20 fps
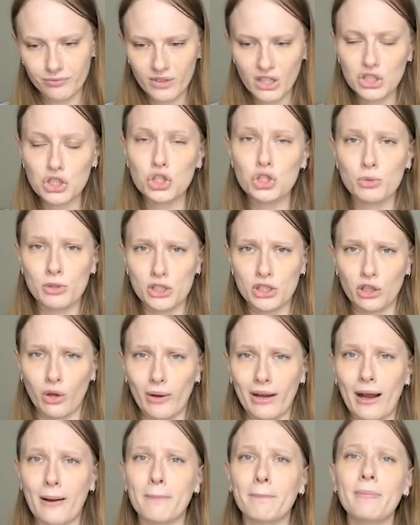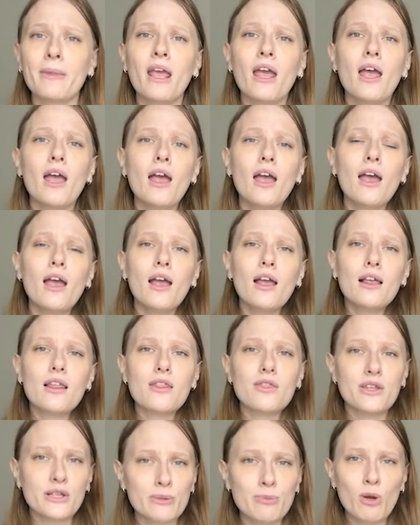situation going on.
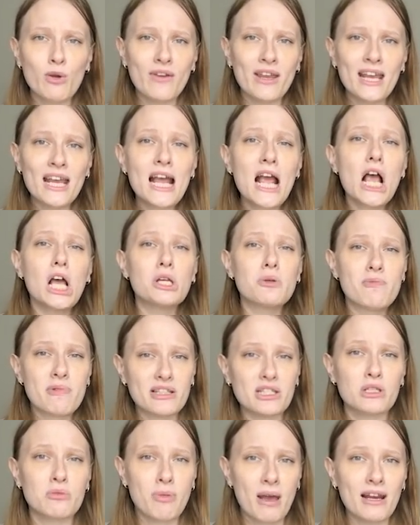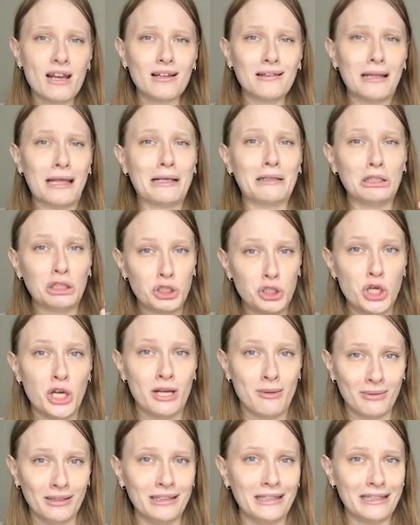This movie, Mrs. Bennet,
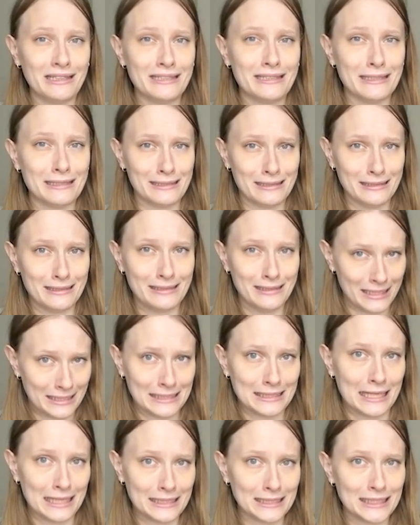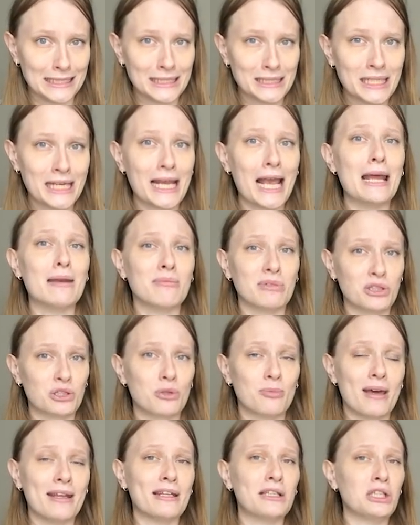legitimately disliked Lizzie, and Mr.
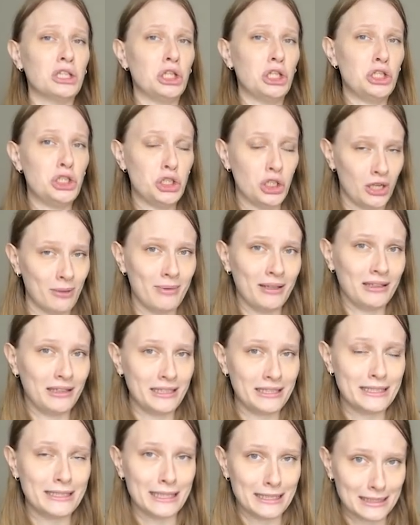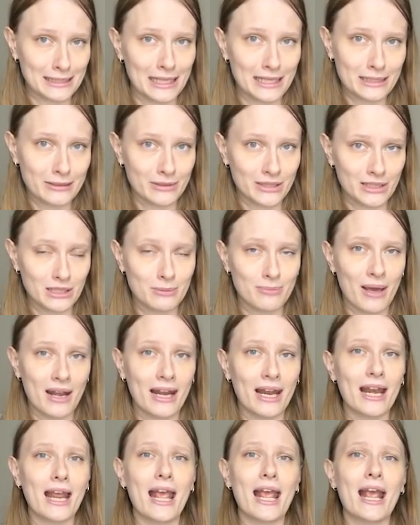Bennet legitimately dislikes Mrs.
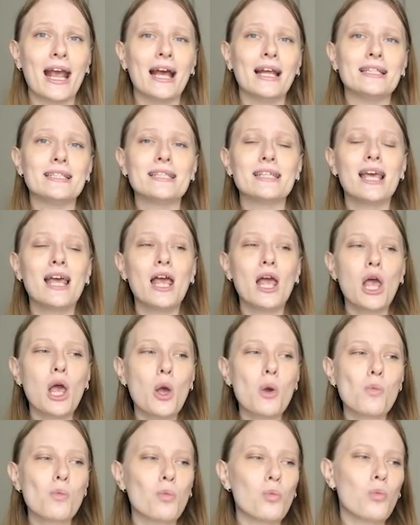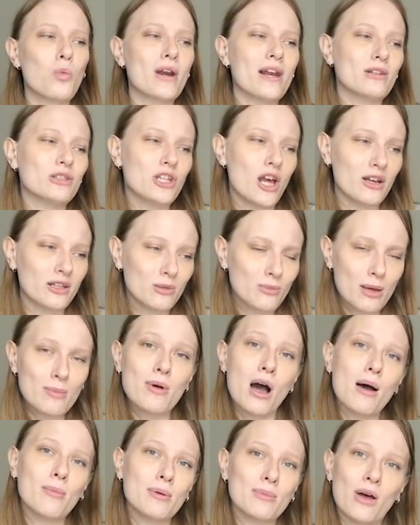Bennet. And when I was talking to my
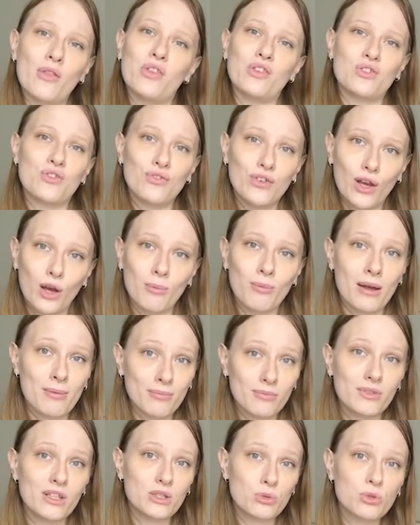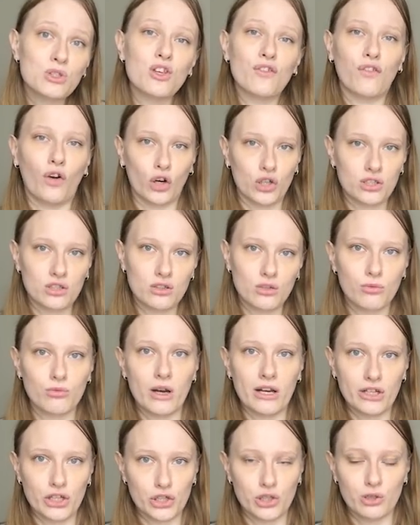mom about this film, this was the first
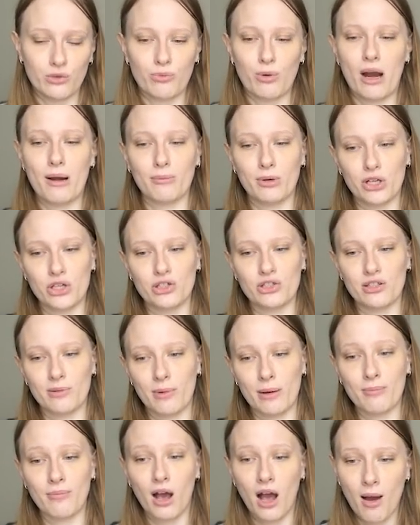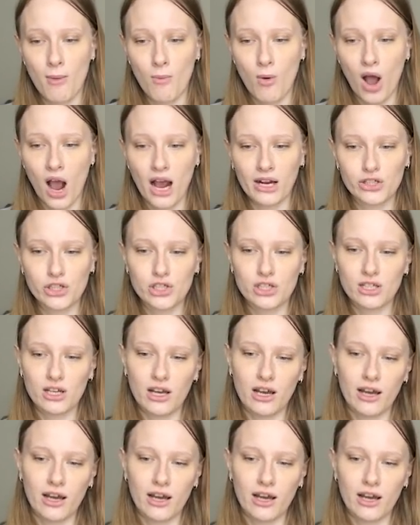rendition of Pride and Prejudice that my mom watched.